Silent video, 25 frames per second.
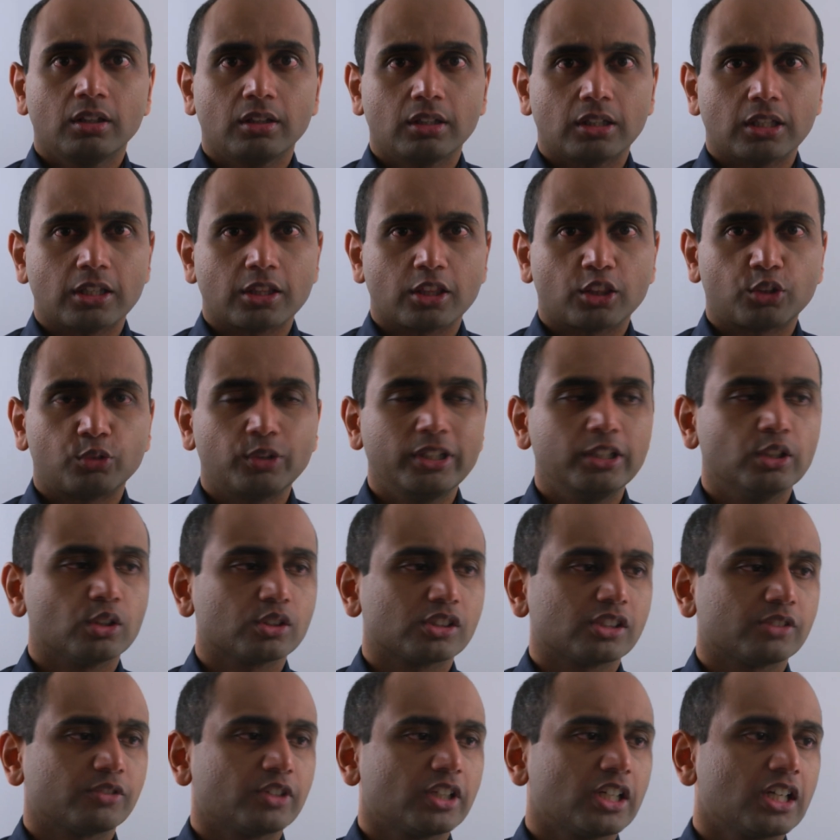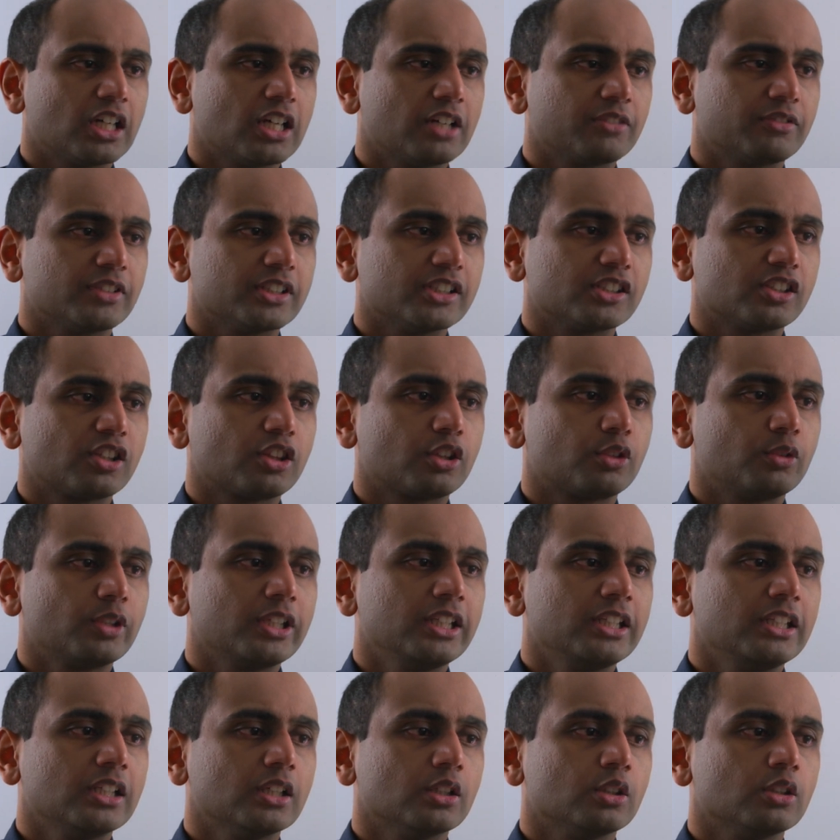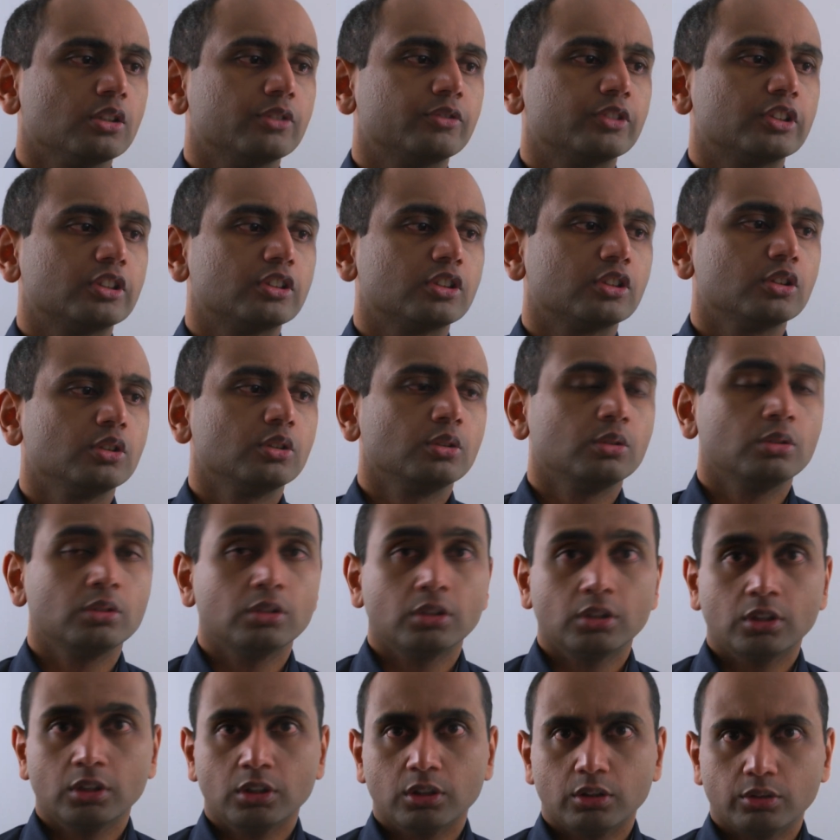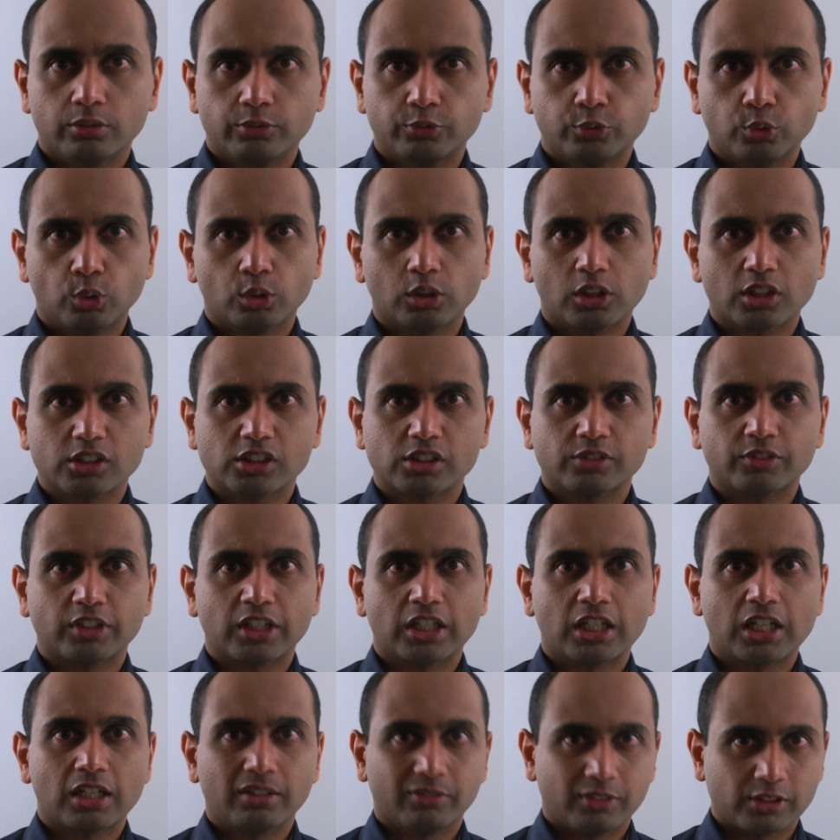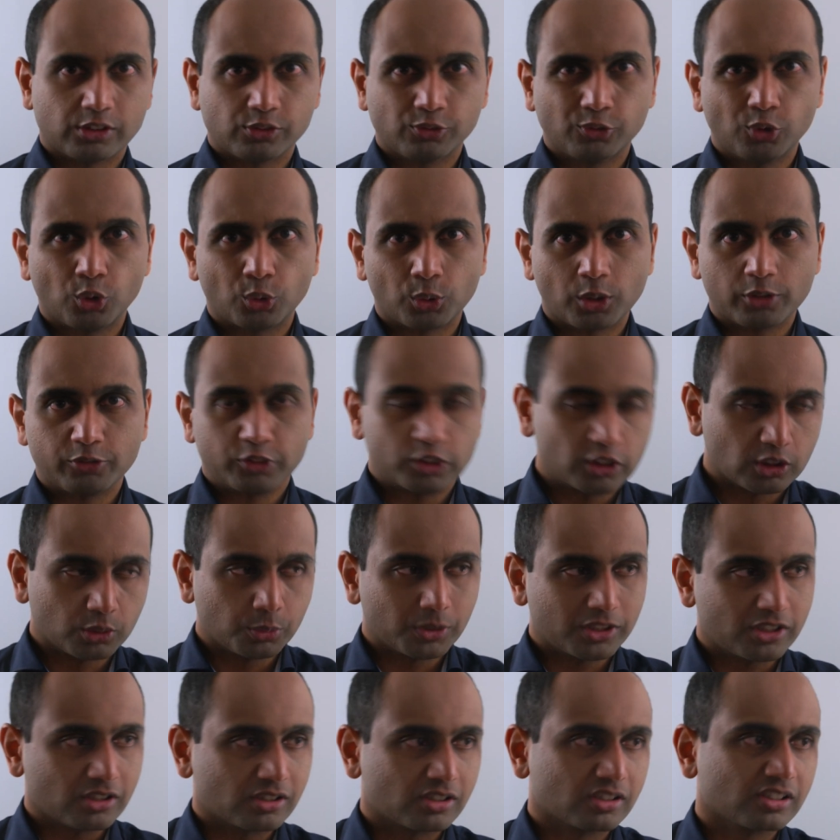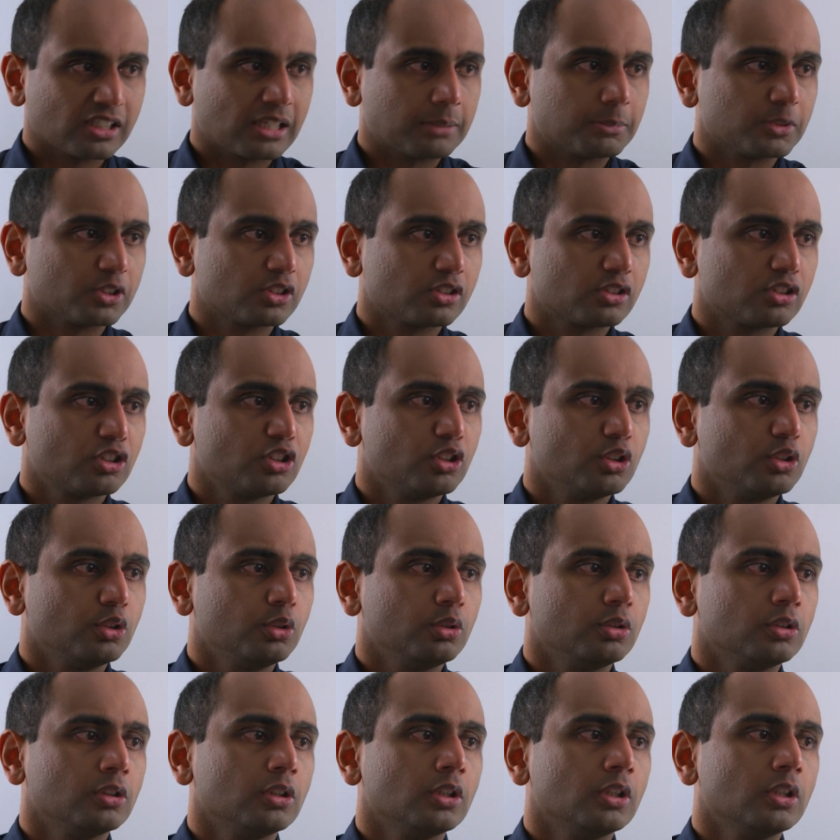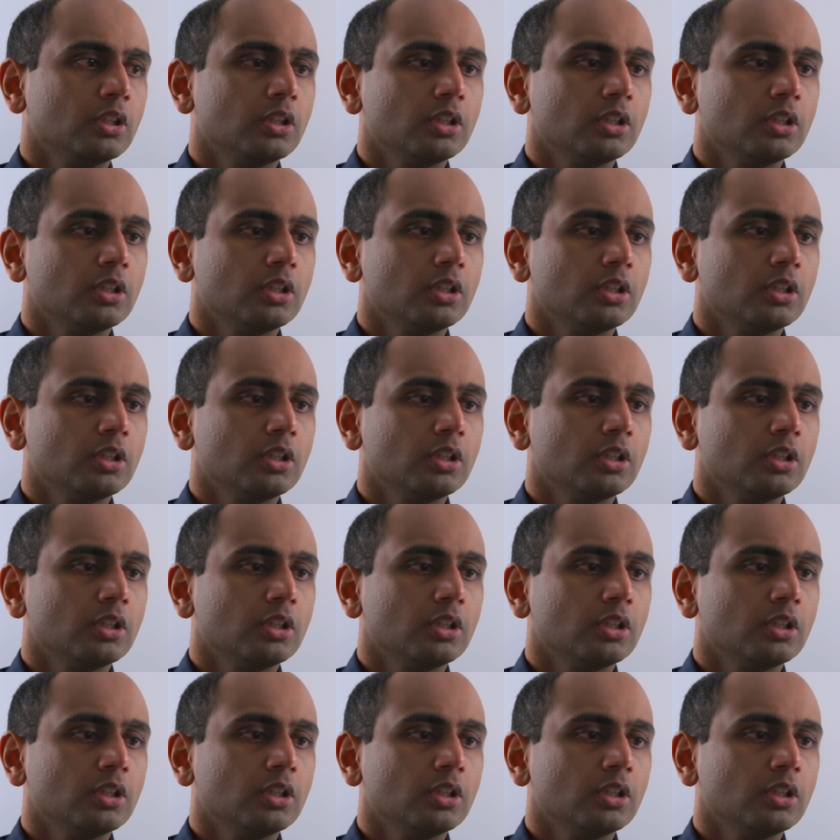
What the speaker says: then 3 lots of a half is 3 over 2, 4 lots of a half is 4 over 2, which is the same as 2.